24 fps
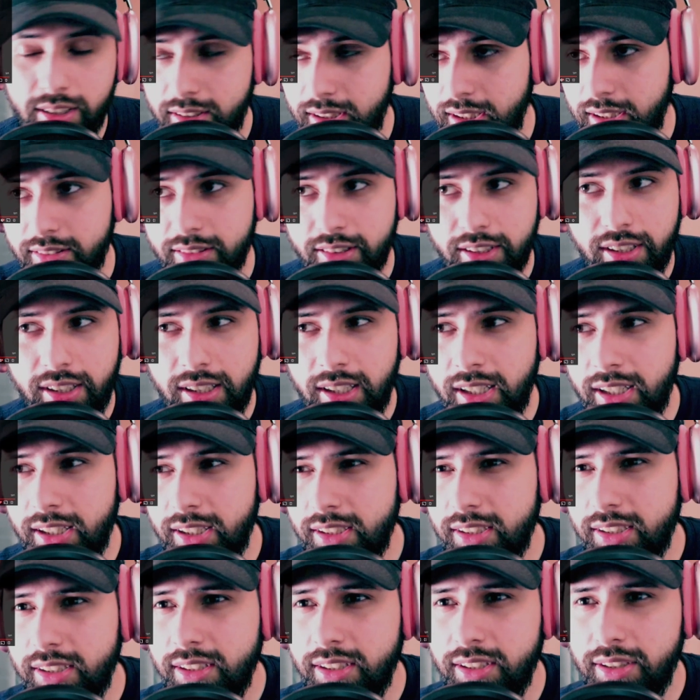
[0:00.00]
down the
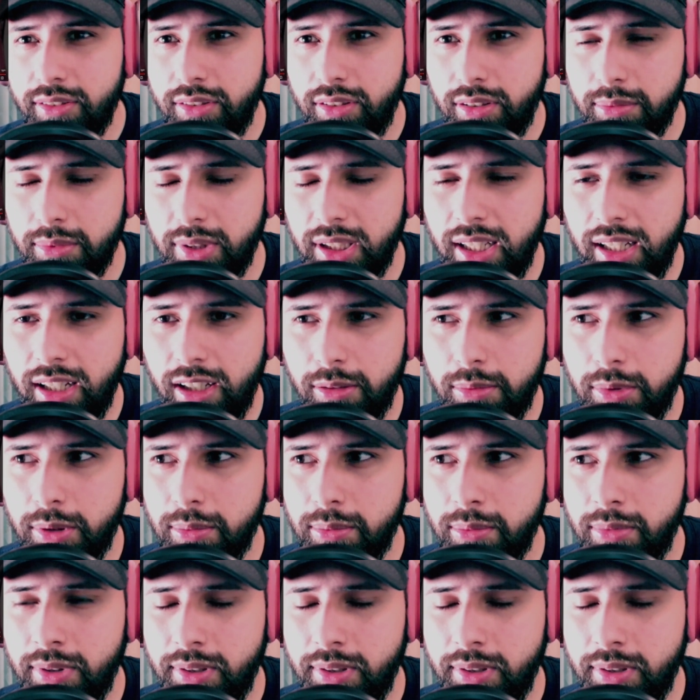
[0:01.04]
line from the album